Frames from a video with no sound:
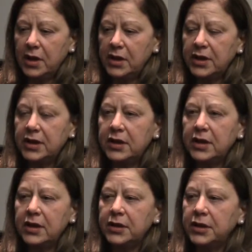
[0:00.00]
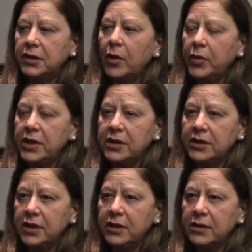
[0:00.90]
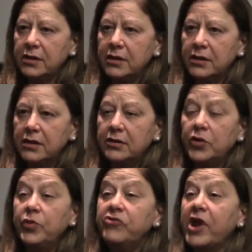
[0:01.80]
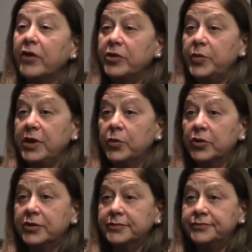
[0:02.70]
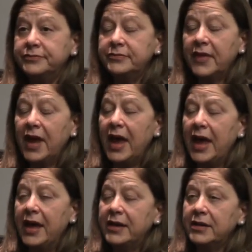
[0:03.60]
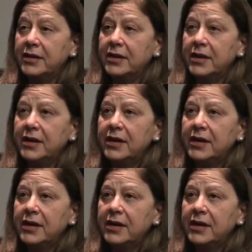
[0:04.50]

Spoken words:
is that it is so easy to reach out to people and